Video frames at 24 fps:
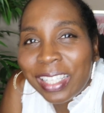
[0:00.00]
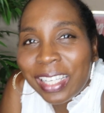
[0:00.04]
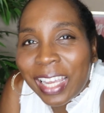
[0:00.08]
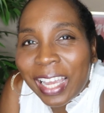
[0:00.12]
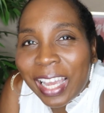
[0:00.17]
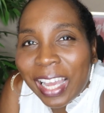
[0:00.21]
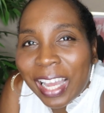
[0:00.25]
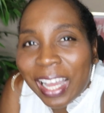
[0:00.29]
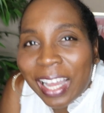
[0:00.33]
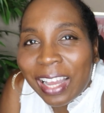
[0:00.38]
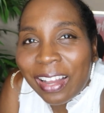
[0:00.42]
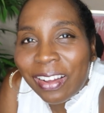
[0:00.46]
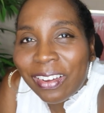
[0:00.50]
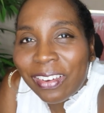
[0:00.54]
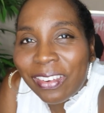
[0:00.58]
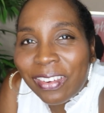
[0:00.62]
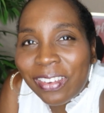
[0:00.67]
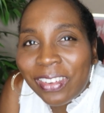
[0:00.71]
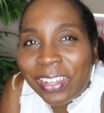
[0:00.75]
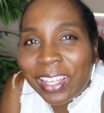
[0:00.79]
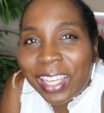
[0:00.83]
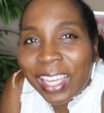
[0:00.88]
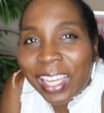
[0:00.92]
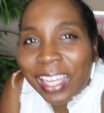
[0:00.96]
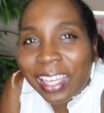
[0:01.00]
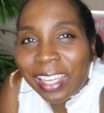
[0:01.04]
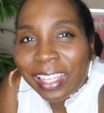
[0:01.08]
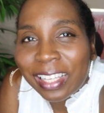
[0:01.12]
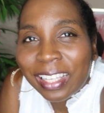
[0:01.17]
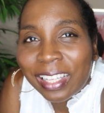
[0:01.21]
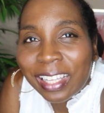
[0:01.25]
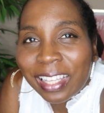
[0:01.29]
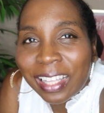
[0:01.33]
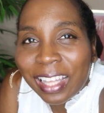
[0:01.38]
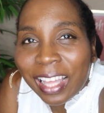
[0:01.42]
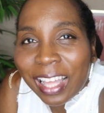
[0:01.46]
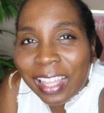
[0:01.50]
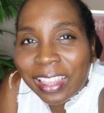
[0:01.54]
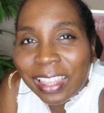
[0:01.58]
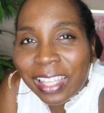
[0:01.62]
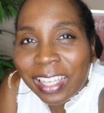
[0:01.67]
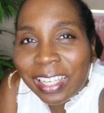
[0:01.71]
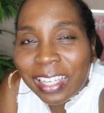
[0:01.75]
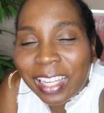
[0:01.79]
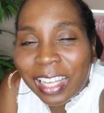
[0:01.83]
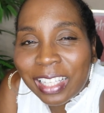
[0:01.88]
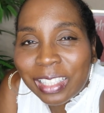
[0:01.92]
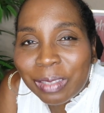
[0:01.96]
yeah okay I
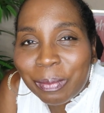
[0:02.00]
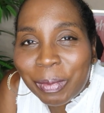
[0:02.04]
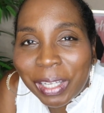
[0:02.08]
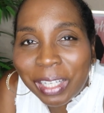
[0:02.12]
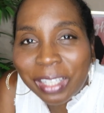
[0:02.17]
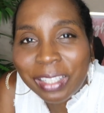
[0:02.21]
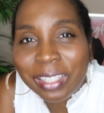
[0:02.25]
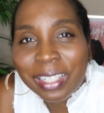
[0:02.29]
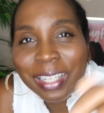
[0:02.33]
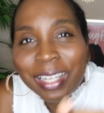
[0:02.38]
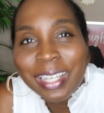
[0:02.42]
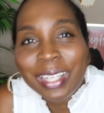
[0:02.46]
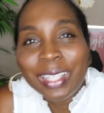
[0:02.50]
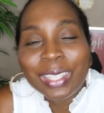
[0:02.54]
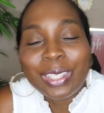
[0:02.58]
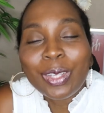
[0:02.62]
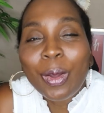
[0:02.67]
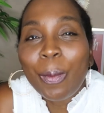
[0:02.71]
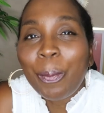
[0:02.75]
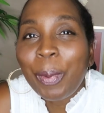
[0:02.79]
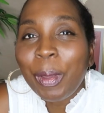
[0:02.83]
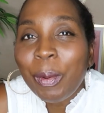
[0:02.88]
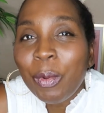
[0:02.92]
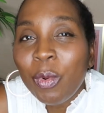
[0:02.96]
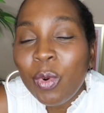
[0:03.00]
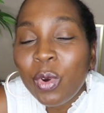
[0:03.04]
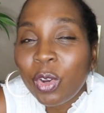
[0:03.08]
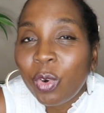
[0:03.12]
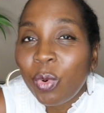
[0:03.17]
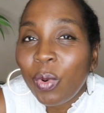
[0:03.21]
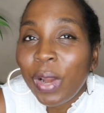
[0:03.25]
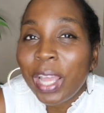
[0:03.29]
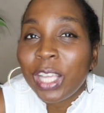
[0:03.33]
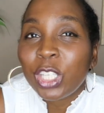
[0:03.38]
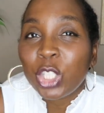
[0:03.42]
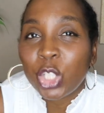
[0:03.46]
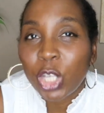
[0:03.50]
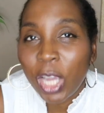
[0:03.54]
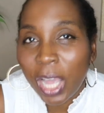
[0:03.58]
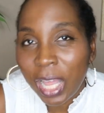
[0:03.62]
think that's better. So people will create